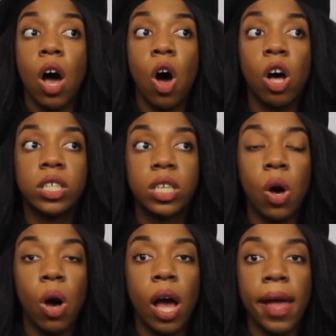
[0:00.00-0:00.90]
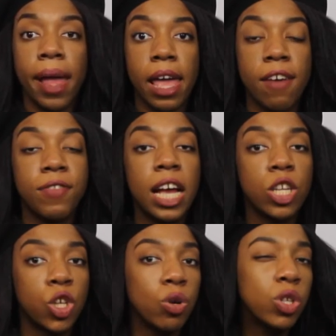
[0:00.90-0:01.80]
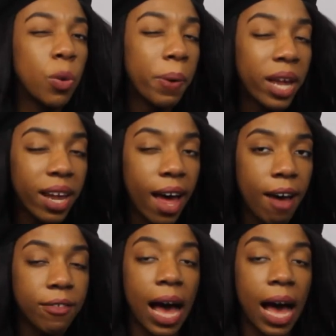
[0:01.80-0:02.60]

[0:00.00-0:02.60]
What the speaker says: also, if they do PDF,